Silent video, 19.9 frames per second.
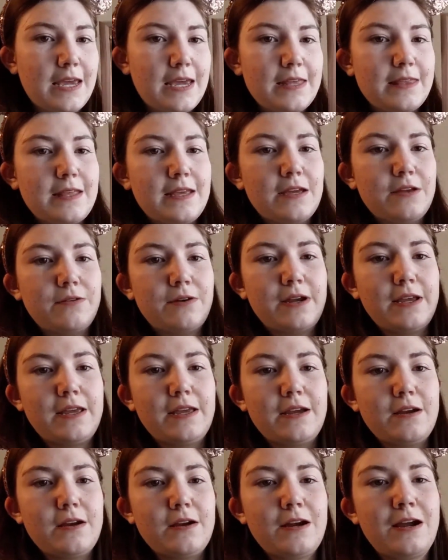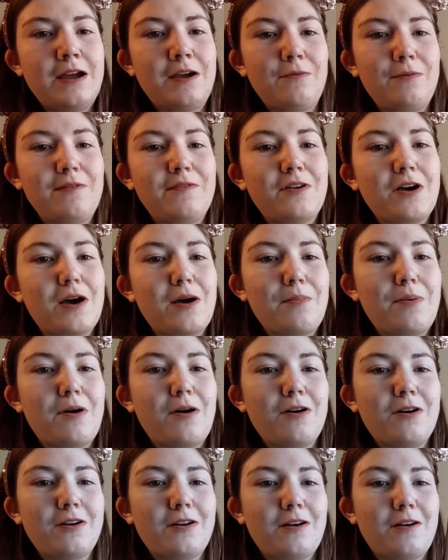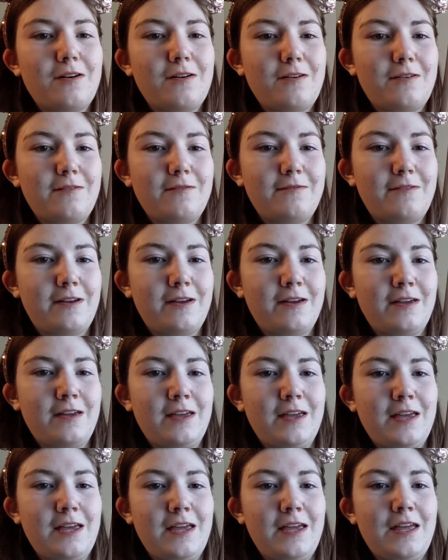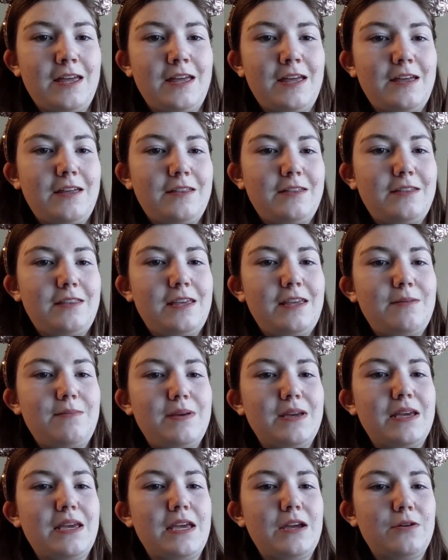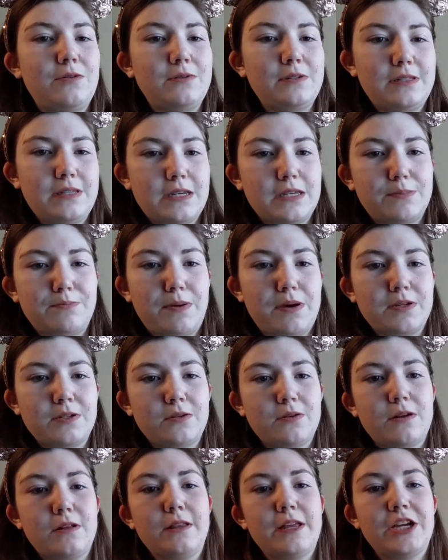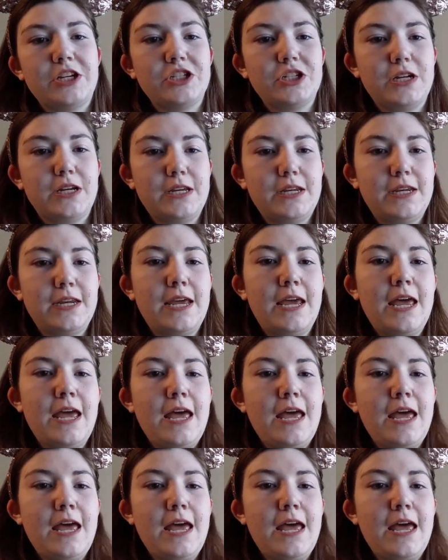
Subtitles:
And then right here we've got part of the Big Hero 6 puzzle collection.